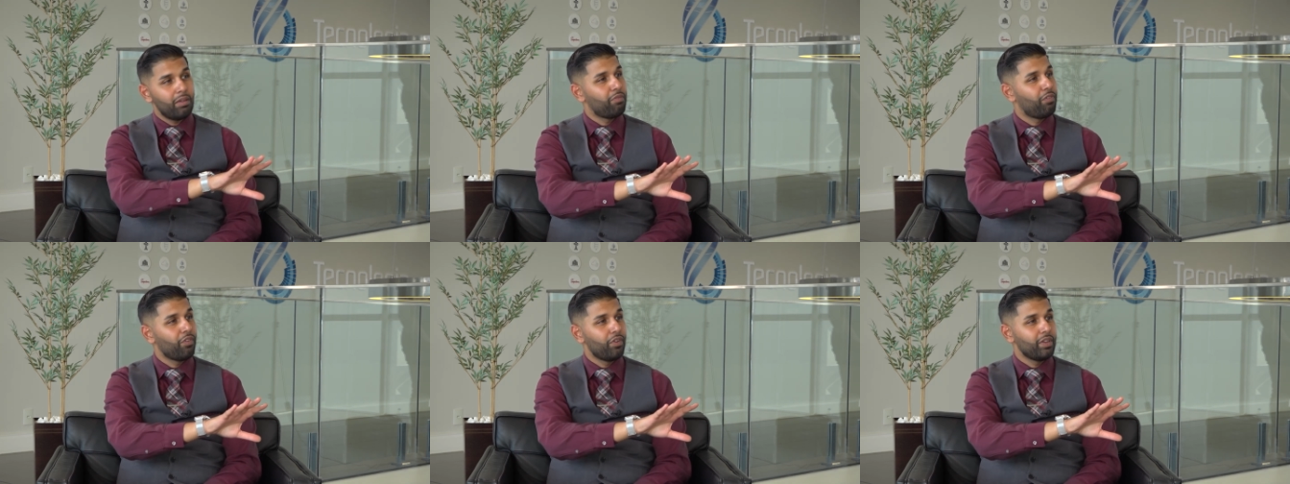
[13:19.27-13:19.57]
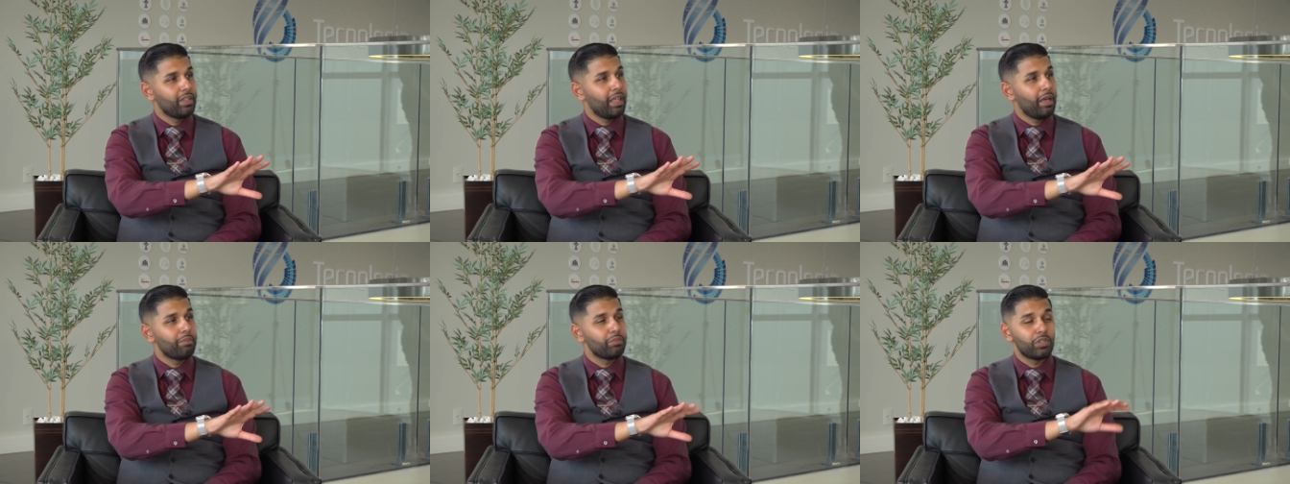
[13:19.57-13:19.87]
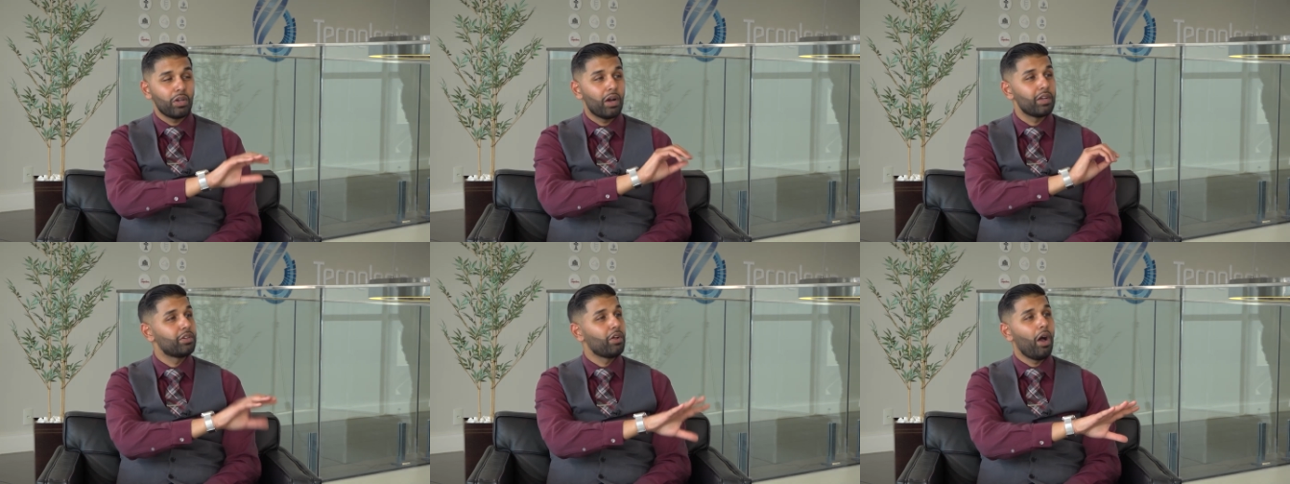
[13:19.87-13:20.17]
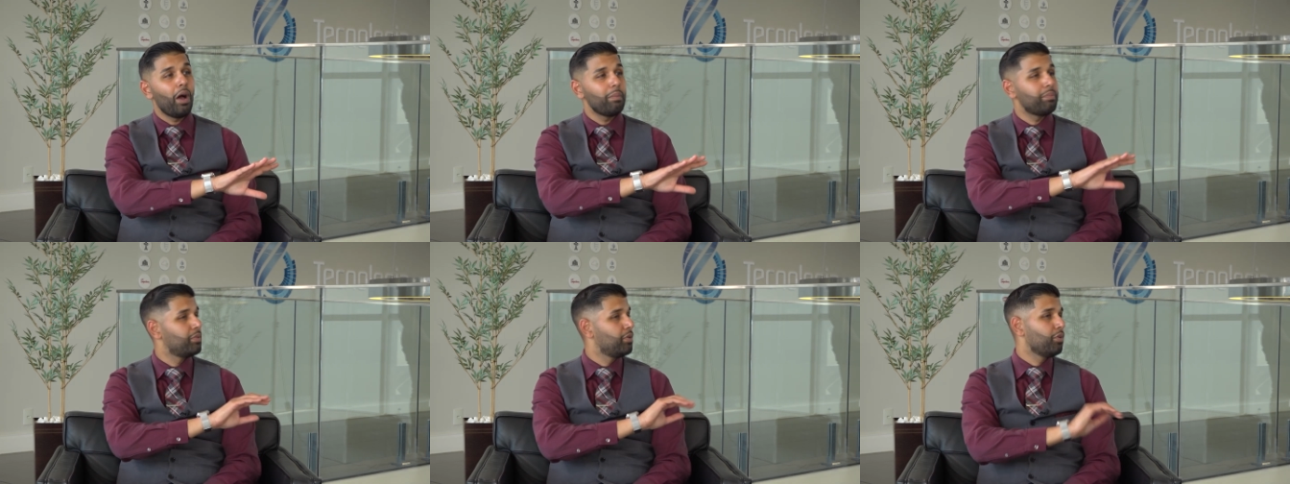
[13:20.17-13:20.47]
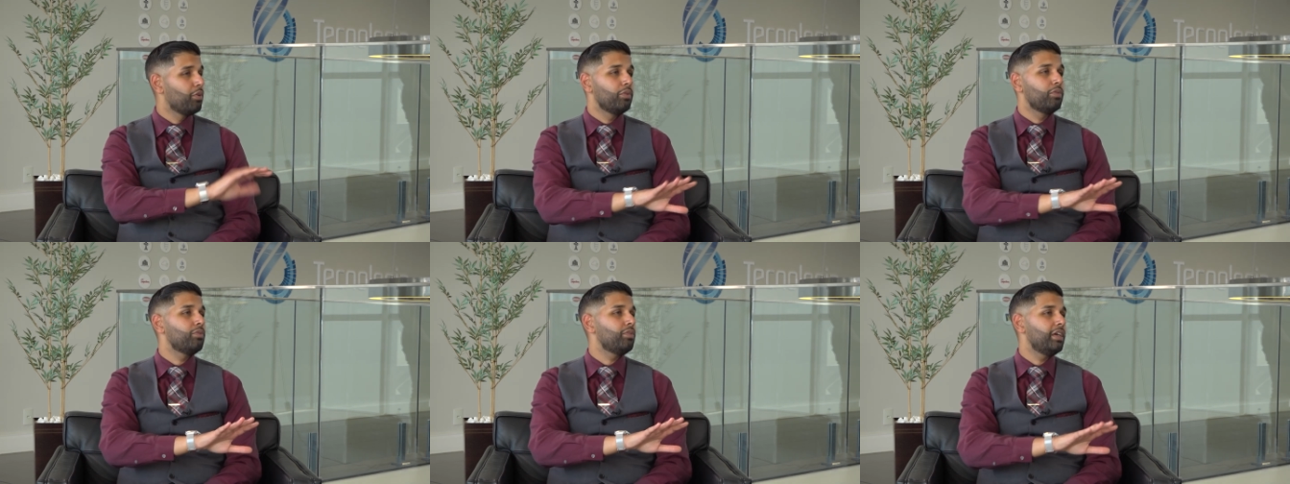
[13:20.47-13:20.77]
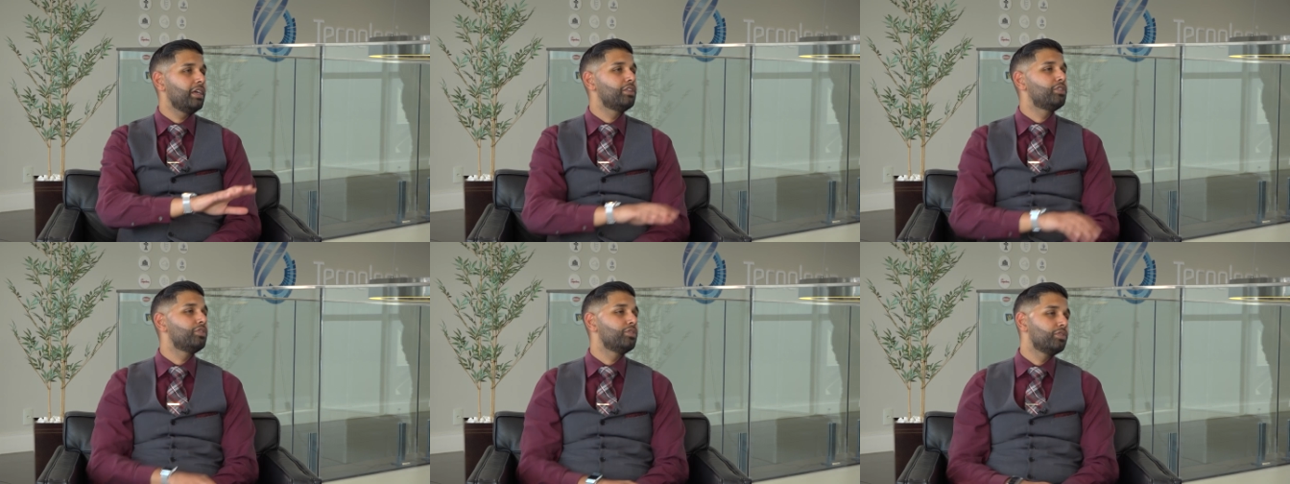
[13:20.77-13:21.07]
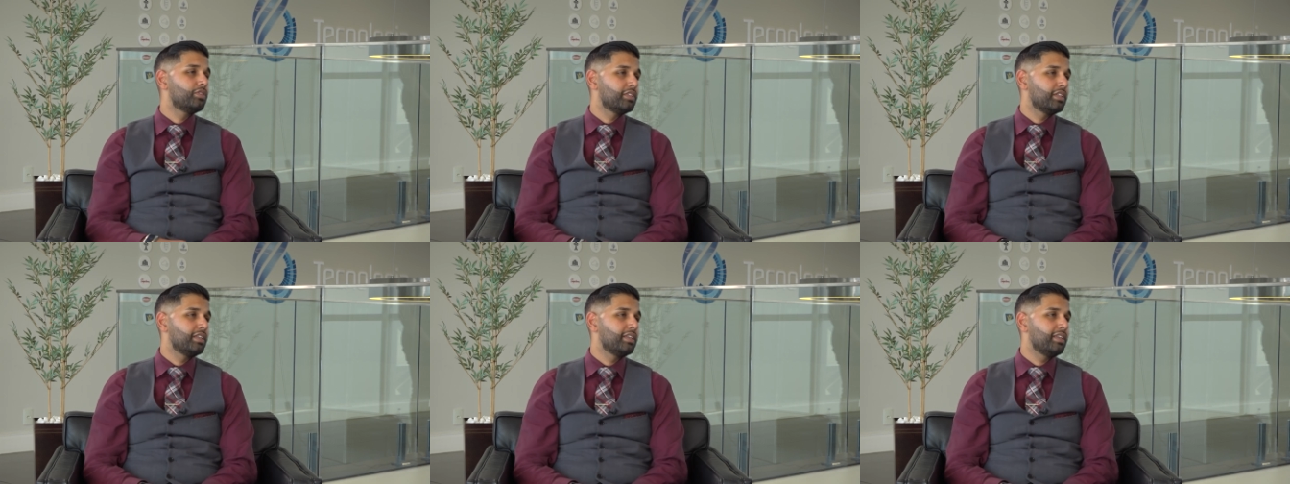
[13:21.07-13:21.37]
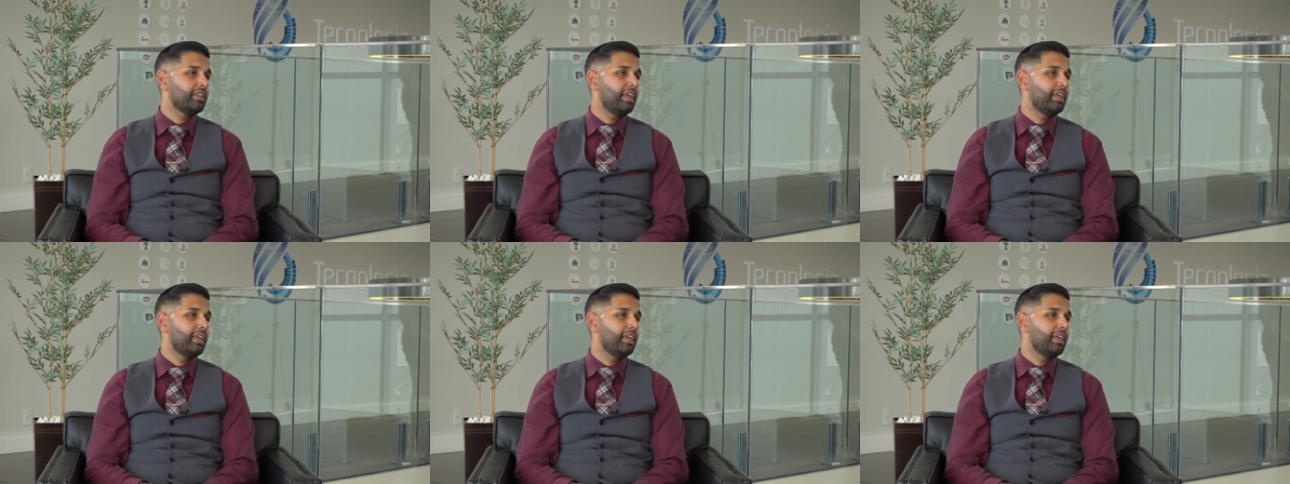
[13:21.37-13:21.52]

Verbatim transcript: for them to adopt, no issues in,